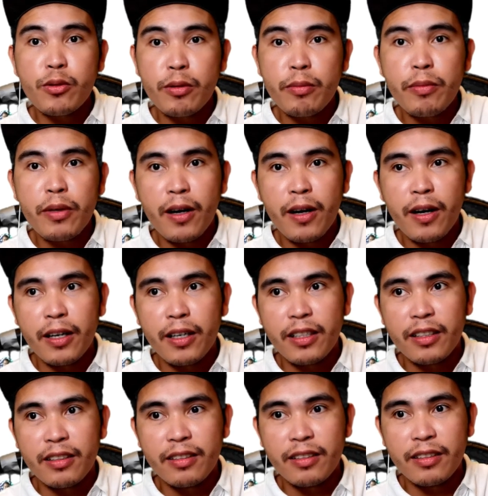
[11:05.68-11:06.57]

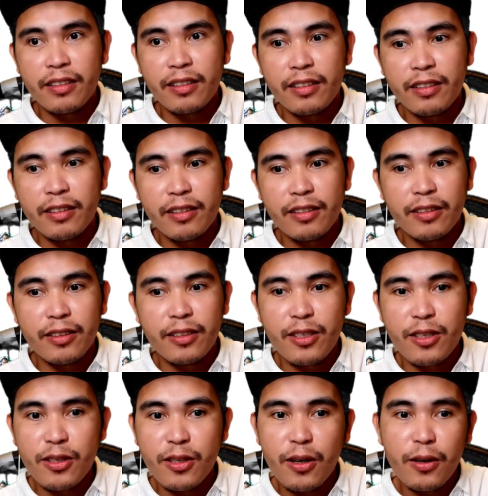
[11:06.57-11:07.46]
StreamYard.
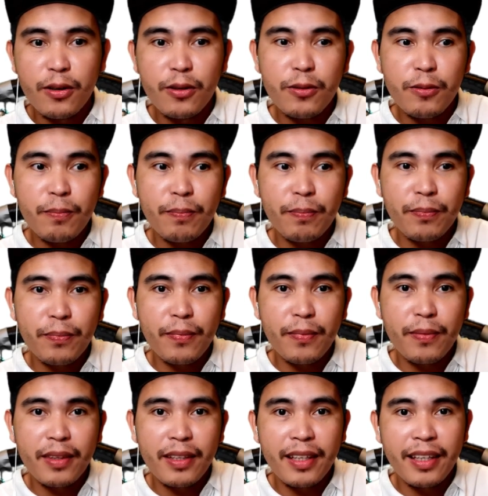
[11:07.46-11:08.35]
So
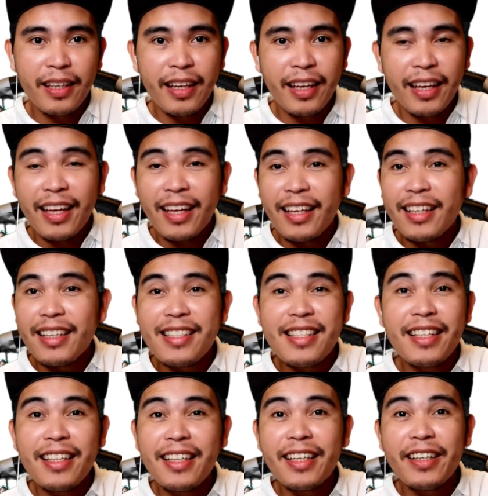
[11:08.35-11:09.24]

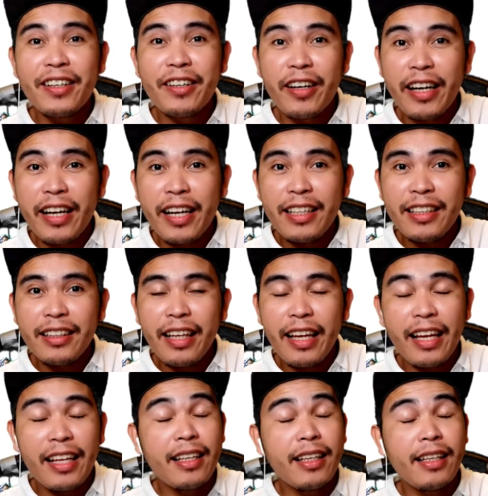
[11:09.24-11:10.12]
isn't it great,
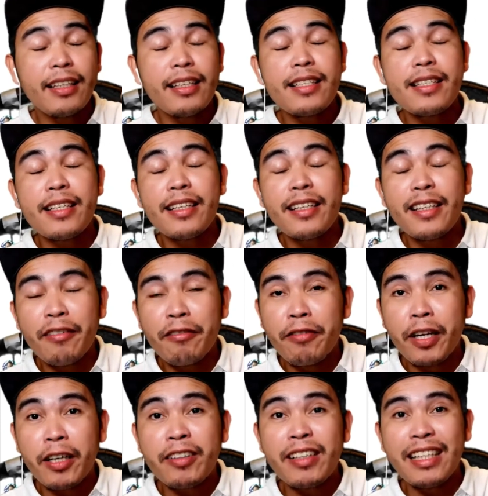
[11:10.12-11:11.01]
and isn't
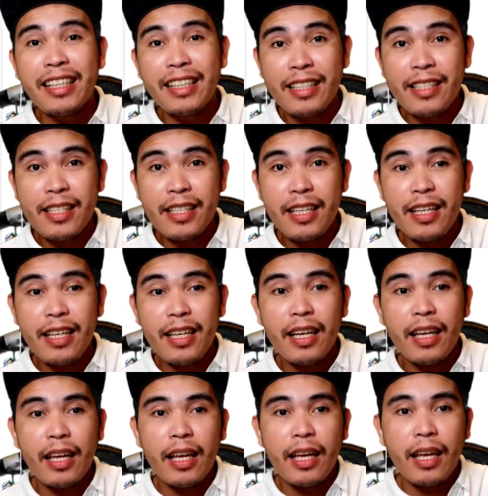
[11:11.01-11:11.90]
it very easy?
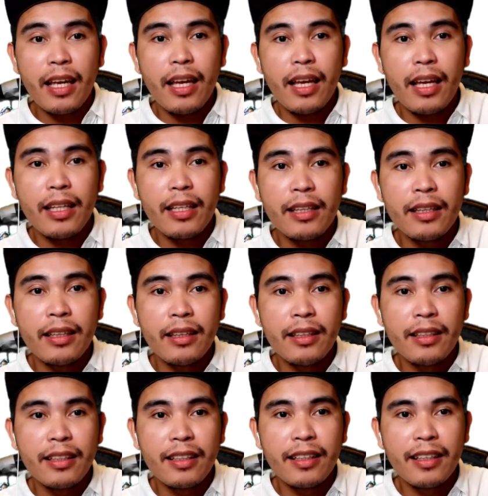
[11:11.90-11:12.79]

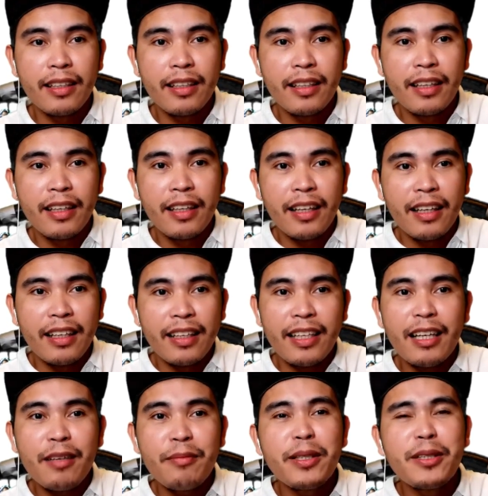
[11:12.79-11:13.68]
And
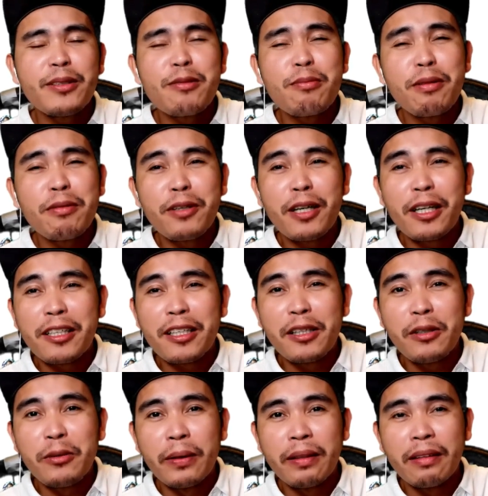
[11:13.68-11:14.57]
yeah, because before I
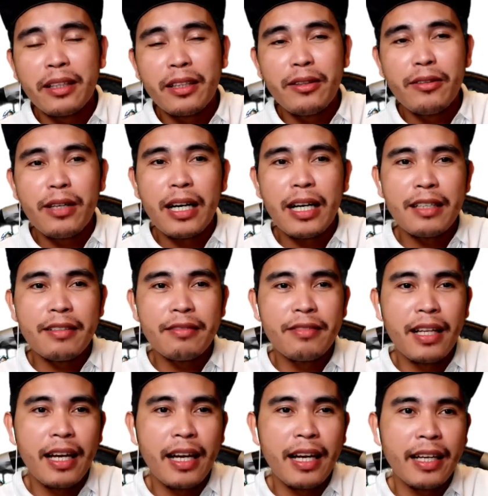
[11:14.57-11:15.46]
really wanted to
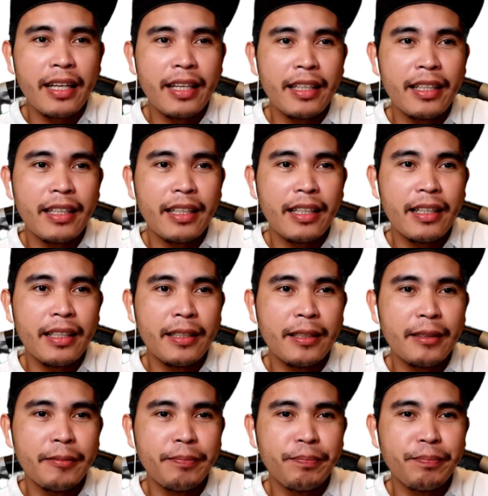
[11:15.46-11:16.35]
have like
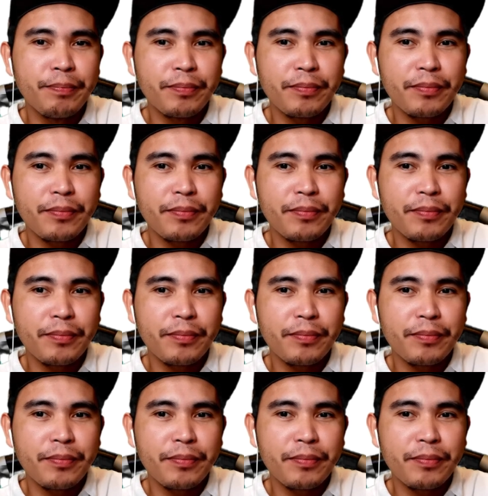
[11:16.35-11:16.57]
um